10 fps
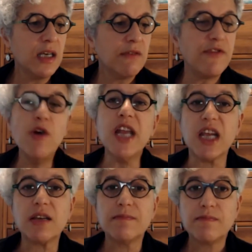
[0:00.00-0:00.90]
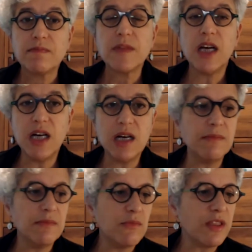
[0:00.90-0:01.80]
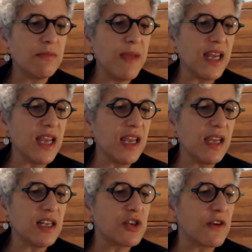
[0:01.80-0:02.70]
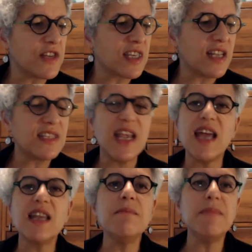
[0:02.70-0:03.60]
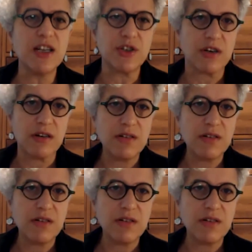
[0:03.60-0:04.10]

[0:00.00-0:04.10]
voting, um, with many conservatives against any measure